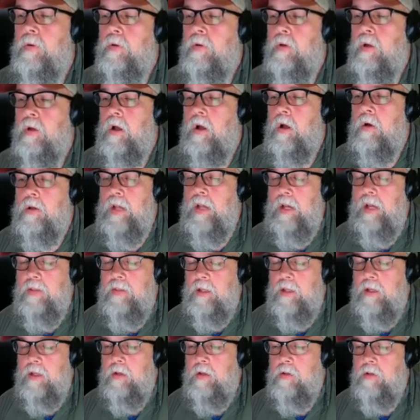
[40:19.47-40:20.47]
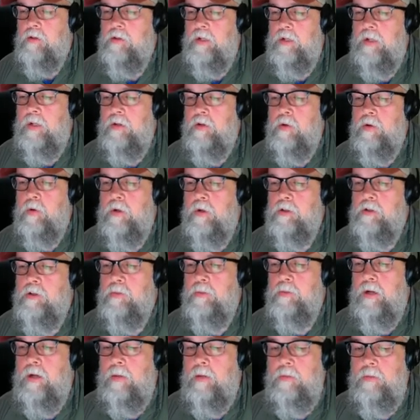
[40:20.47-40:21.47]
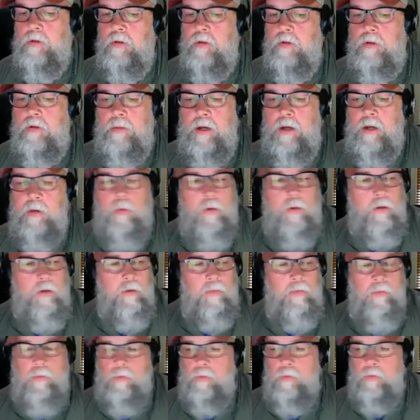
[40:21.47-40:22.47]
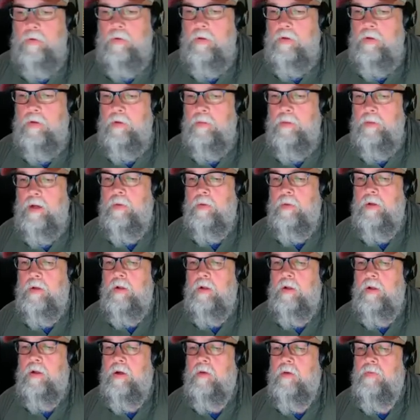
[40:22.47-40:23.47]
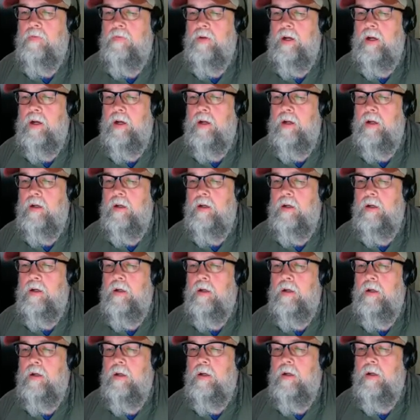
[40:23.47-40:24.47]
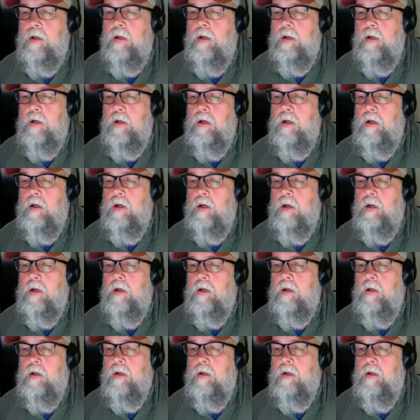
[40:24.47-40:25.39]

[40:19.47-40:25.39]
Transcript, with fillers: okay, I think I understand your question, Bob. You, you might want to you might want to clarify uh,